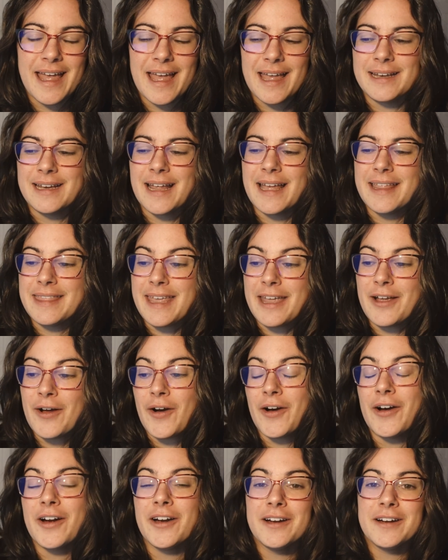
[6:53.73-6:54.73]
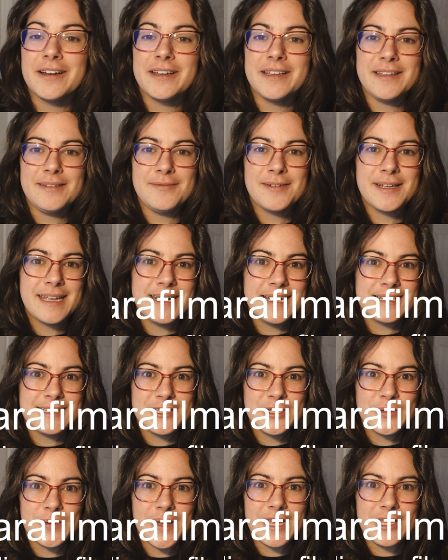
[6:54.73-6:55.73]
and they are even
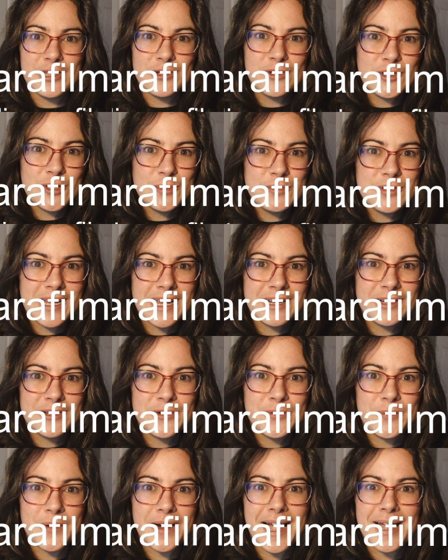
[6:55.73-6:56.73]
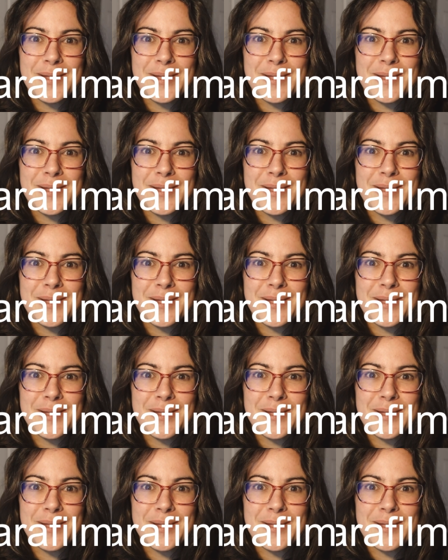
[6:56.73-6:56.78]
connected to a YouTube channel where